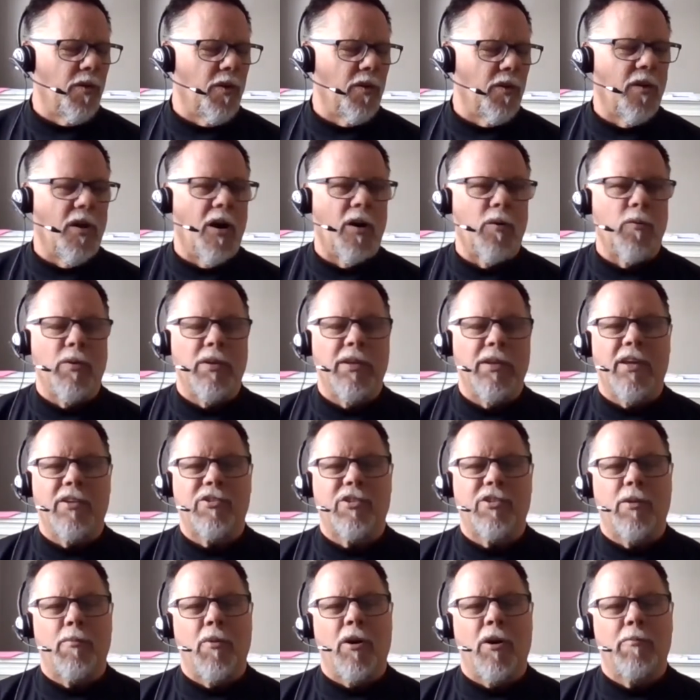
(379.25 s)
along with
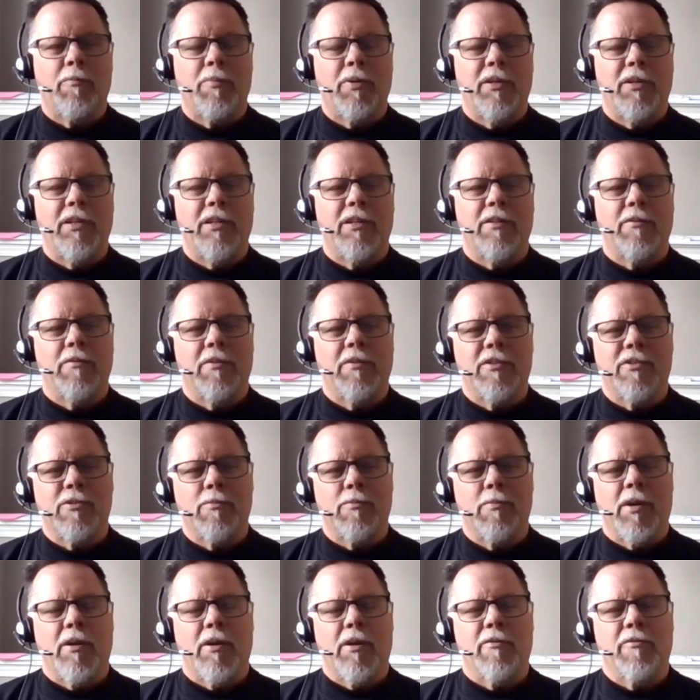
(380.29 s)
SMRP, as
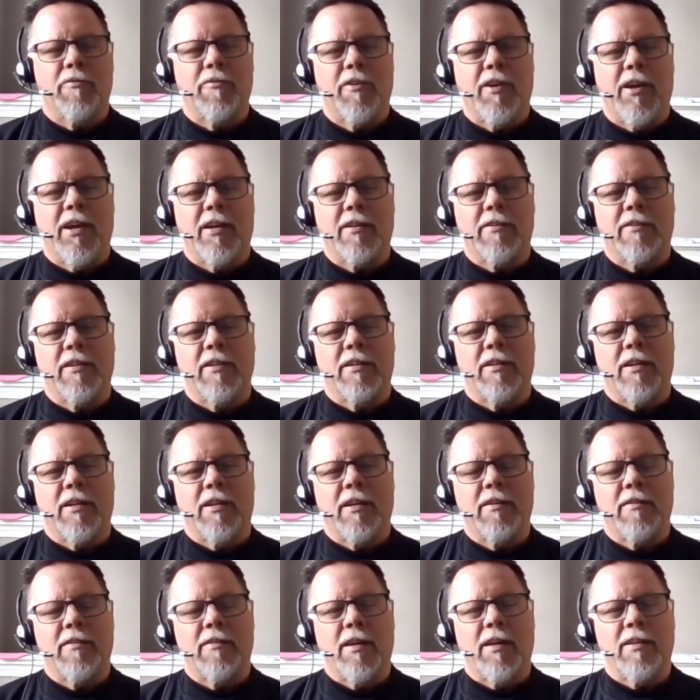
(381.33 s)
a matter of fact. And
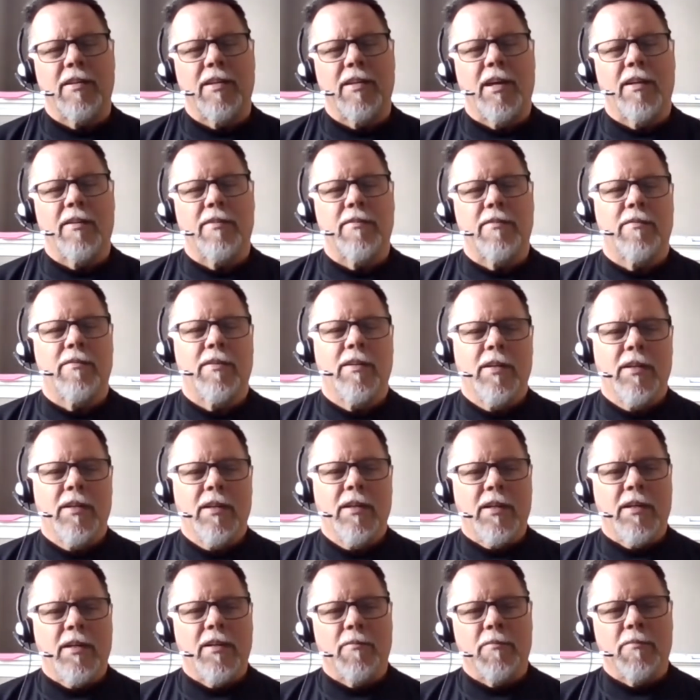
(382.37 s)
I got
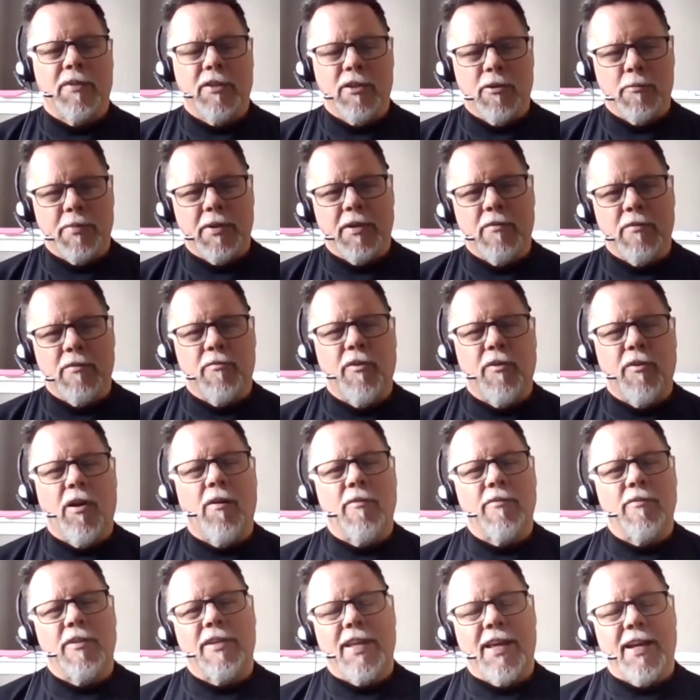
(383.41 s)
a little bit
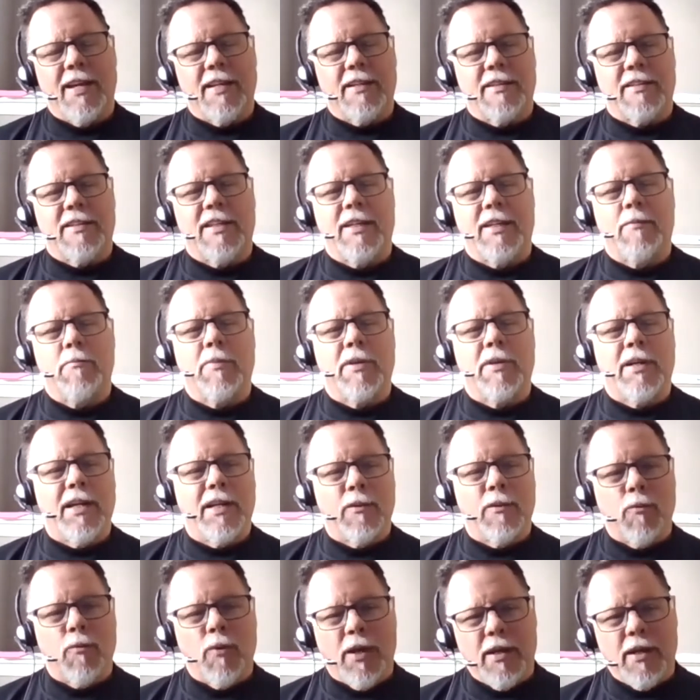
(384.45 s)
involved in that team. But
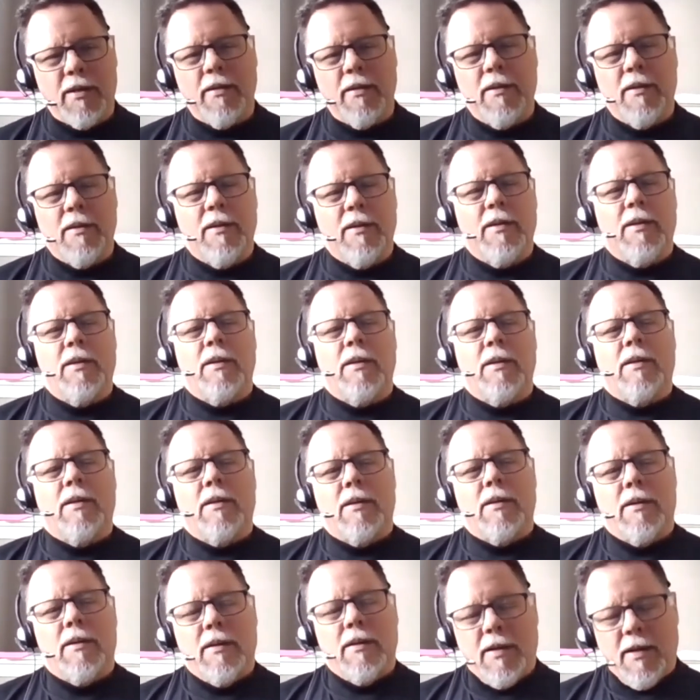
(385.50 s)
anyway,
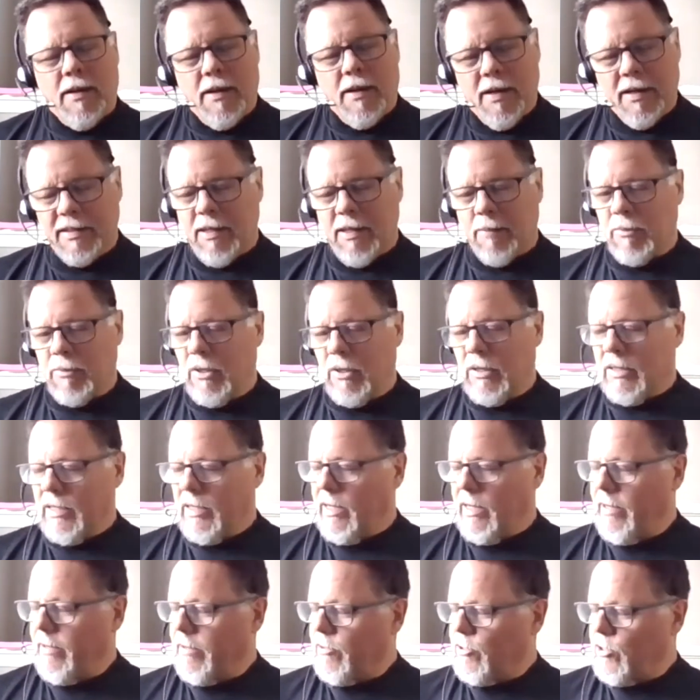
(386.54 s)
I kept
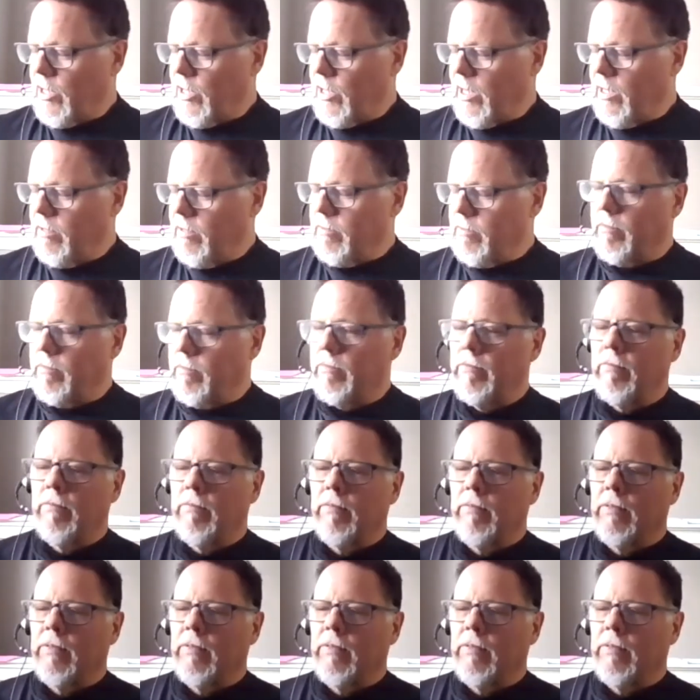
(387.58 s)
looking at it and saying,